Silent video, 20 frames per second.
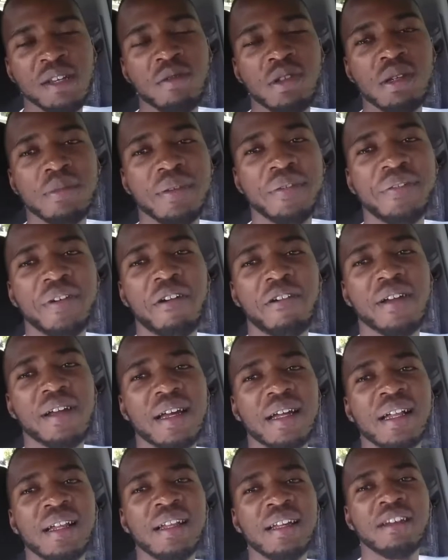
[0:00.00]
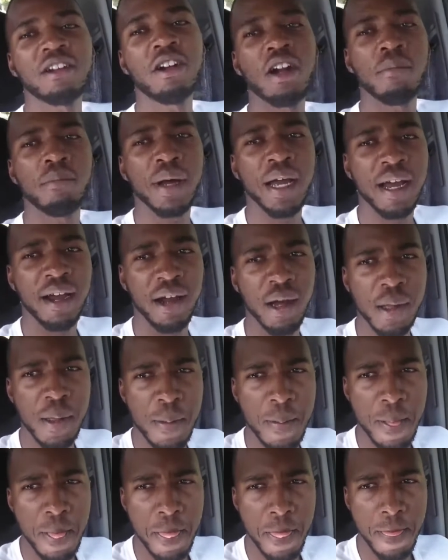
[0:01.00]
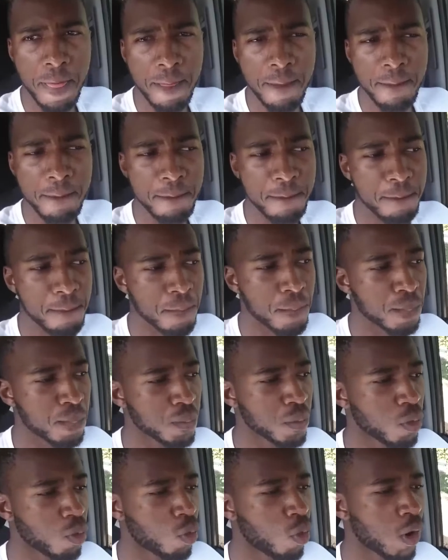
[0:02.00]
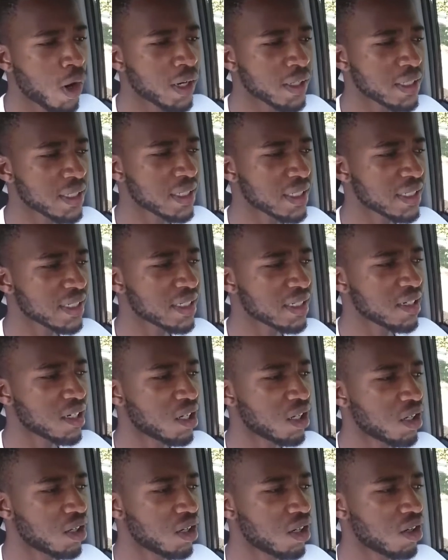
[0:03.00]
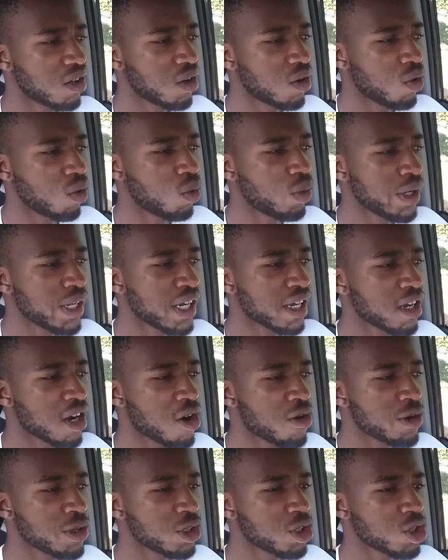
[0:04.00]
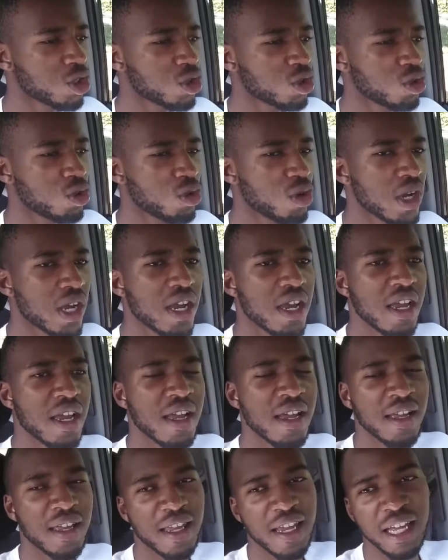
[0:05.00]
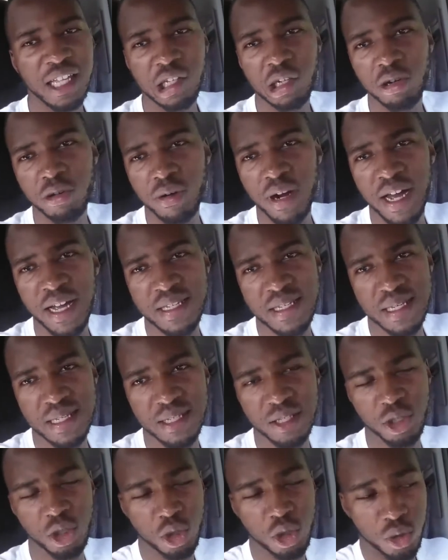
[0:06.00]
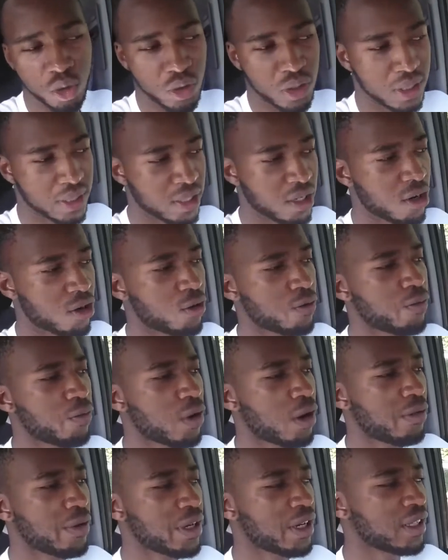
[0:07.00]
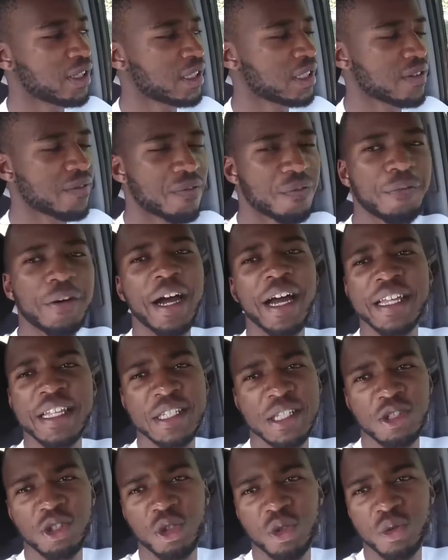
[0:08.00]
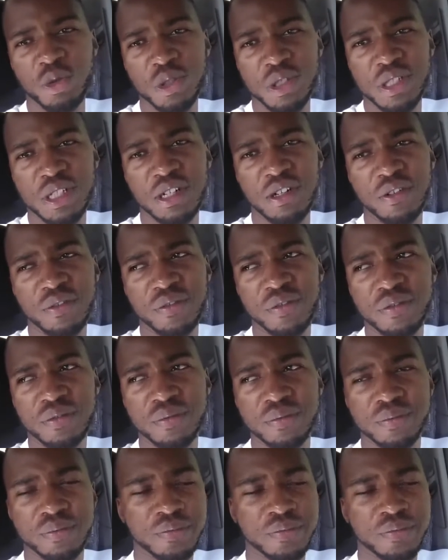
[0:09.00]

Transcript: I think we need to be very clear about what we are going to categorize as the true self, what we're going to define as the true self.